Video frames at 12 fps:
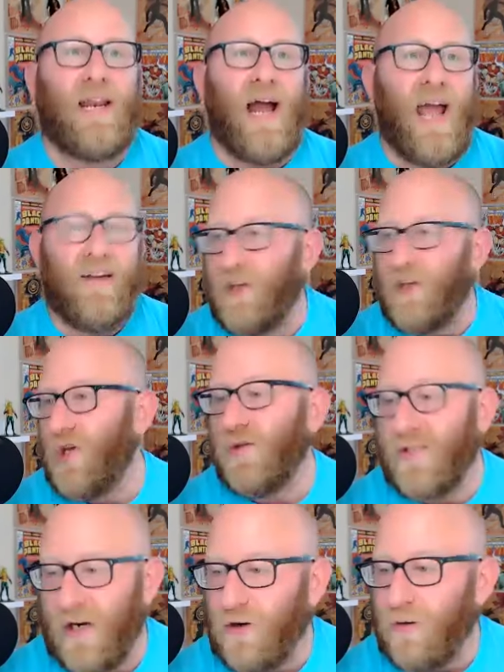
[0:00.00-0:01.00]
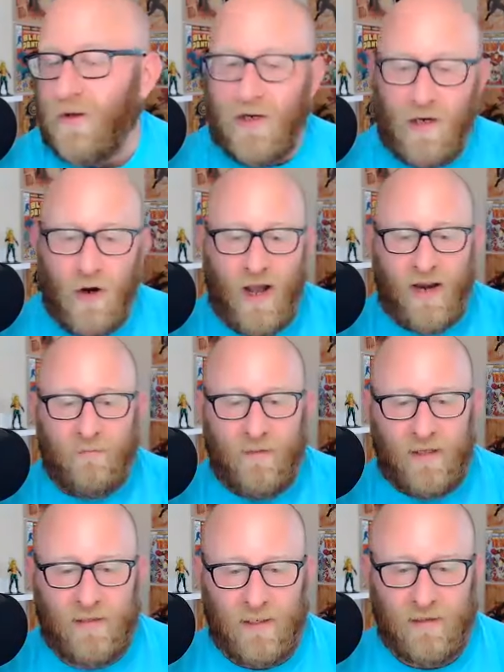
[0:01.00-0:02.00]
I have to use that or I'm going to go out of
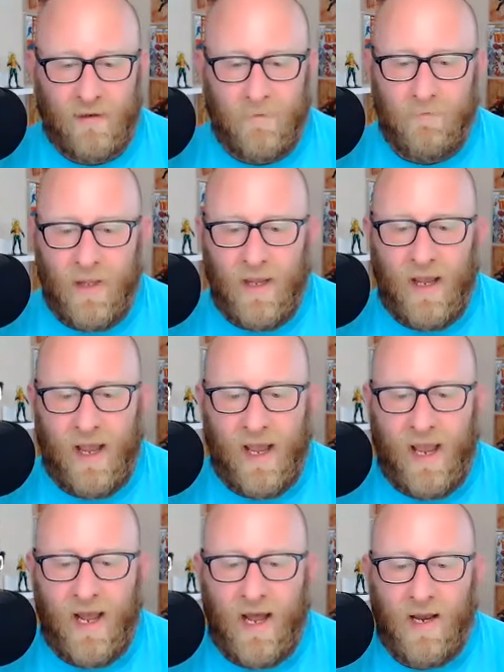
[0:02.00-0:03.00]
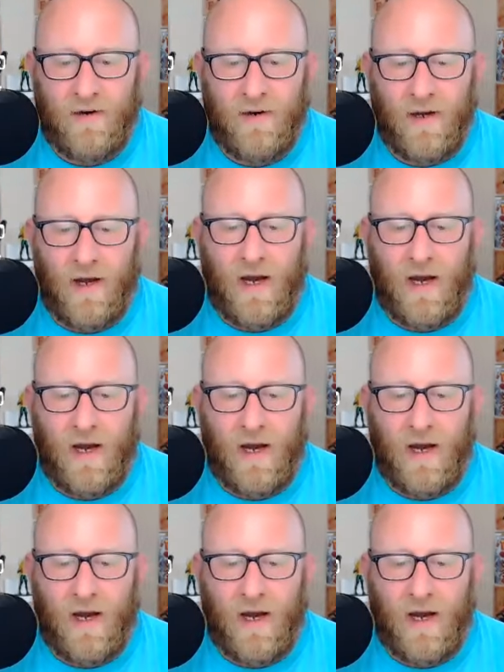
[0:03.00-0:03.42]
business. And